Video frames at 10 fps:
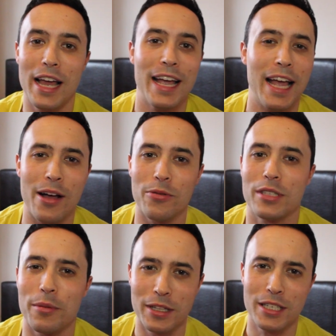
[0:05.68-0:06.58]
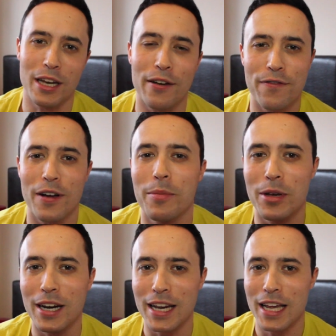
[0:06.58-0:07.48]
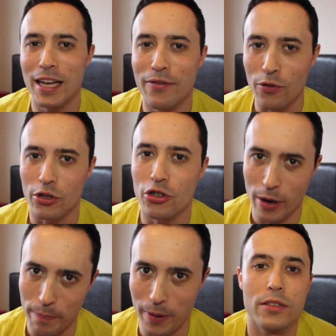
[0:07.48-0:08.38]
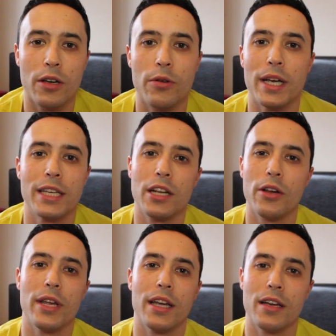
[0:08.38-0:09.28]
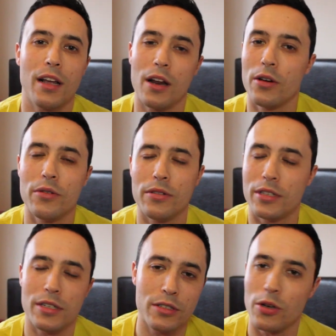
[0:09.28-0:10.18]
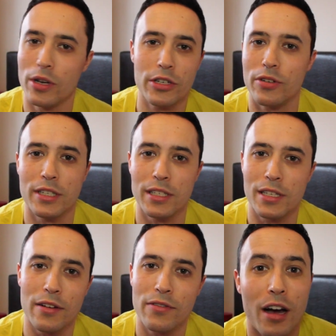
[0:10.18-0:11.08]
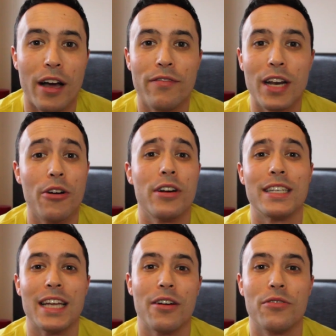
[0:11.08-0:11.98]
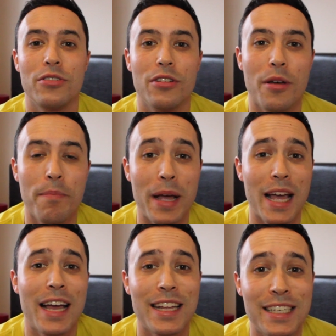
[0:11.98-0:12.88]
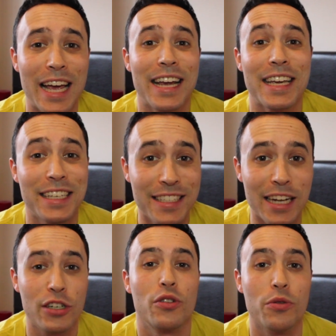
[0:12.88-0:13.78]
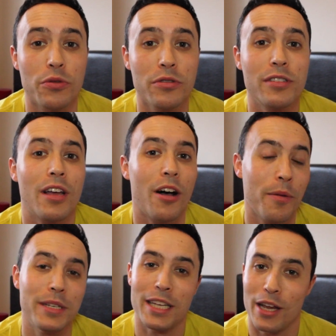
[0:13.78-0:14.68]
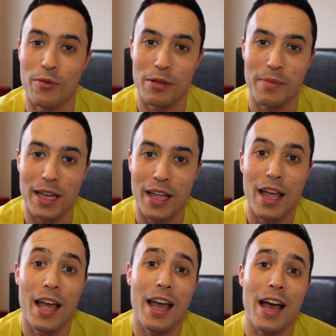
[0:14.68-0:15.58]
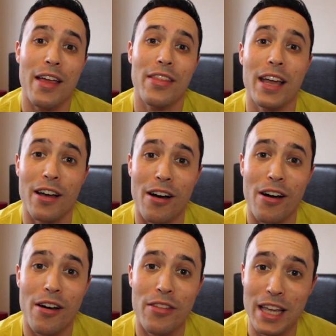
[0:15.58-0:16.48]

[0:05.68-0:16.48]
laying out some of the stuff I'm gonna need for the trip. So, excluding clothes and toiletries and stuff, I've narrowed it down to the bare tech essentials that I'll be taking with me. And they are